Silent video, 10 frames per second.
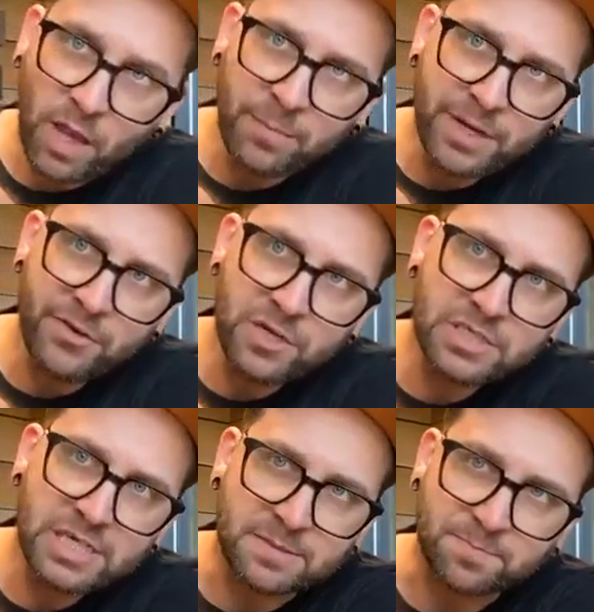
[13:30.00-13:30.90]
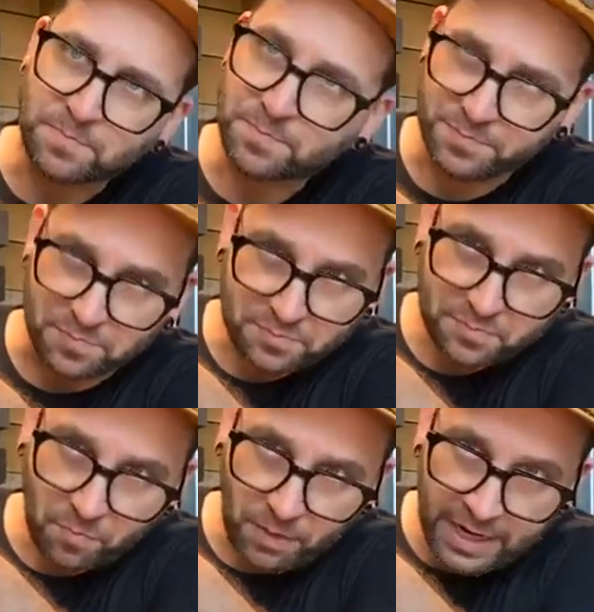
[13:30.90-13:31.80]
I mean, you can see
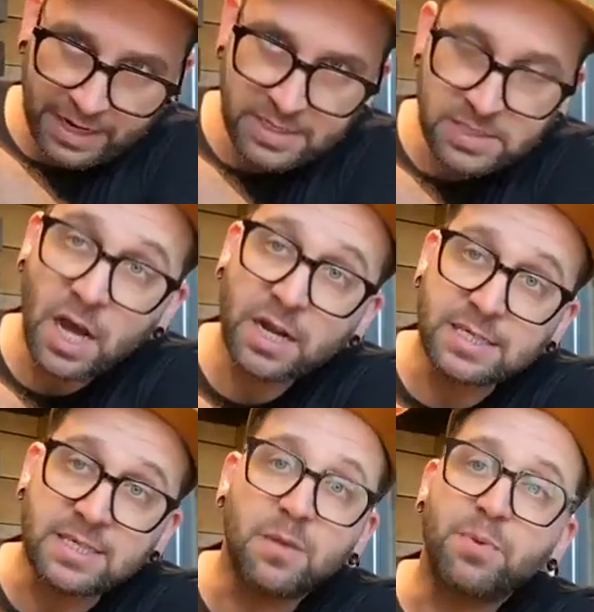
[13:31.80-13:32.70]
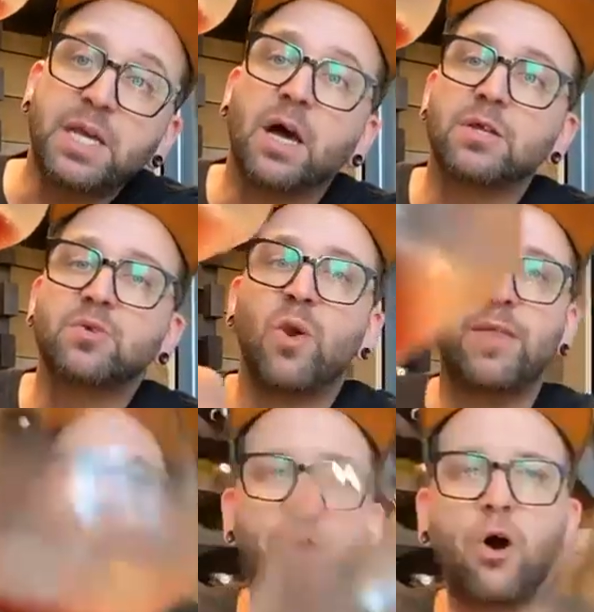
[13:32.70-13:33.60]
it is not a deeply colored
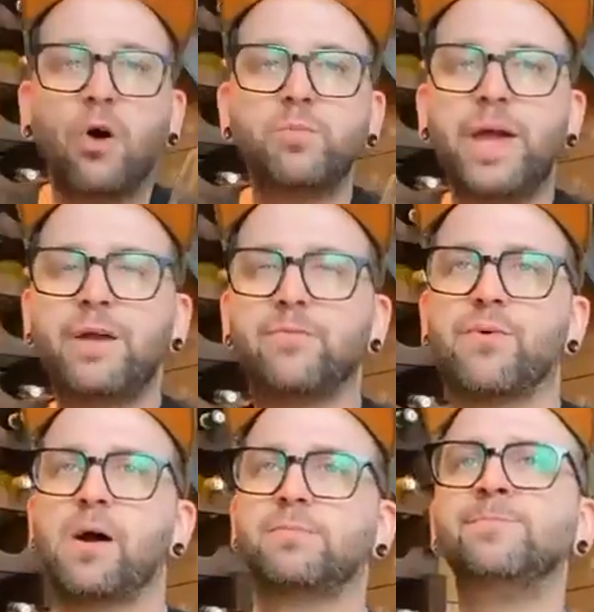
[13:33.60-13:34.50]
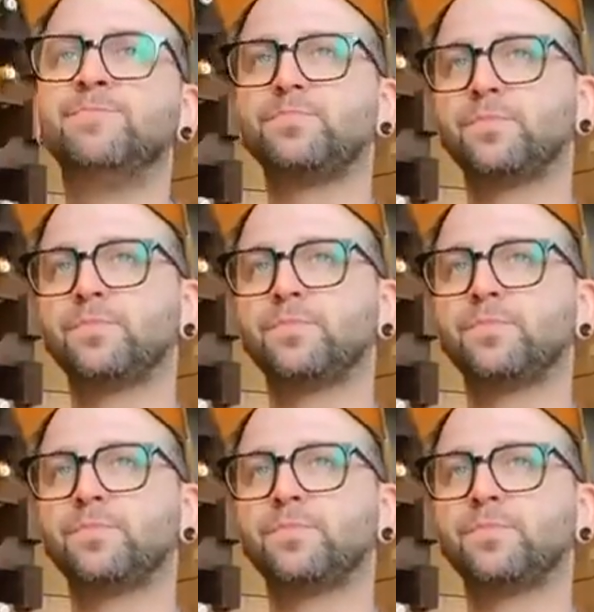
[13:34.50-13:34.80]
wine. They're all made from